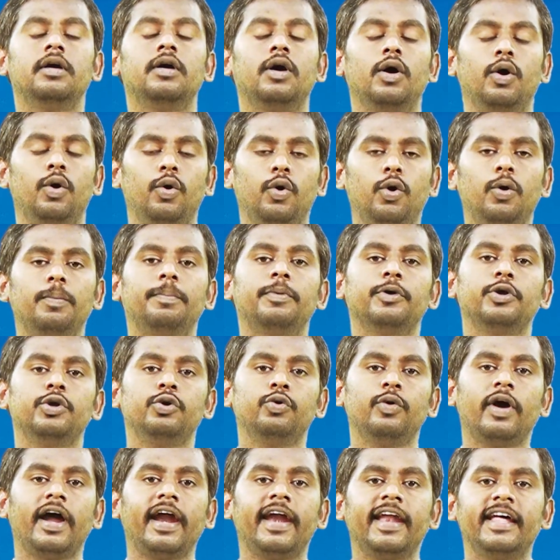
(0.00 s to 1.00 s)
Hope you
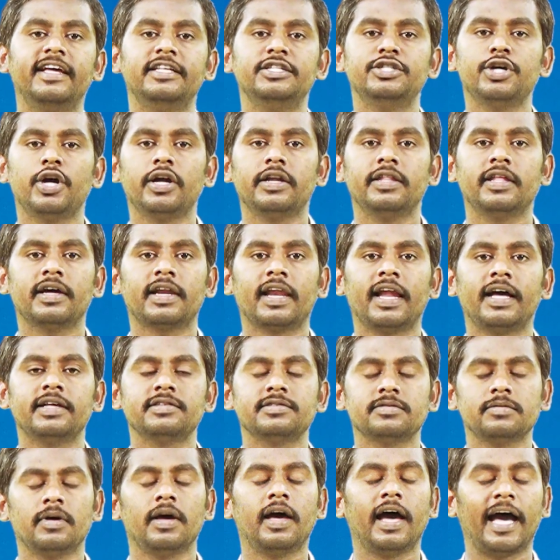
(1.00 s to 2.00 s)
had enjoyed the
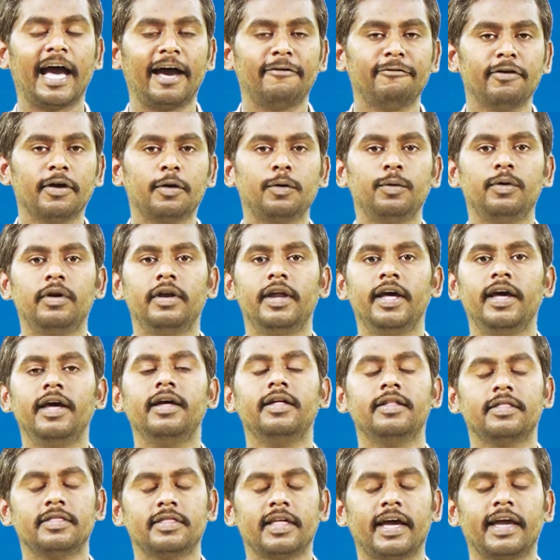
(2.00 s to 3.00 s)
class. Have a good day.
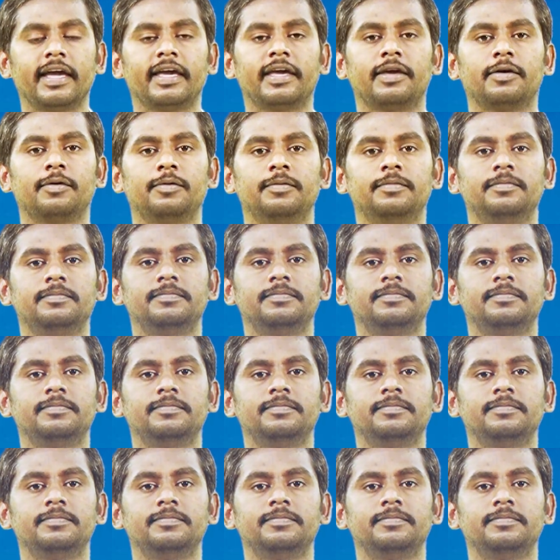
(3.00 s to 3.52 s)
Thank you.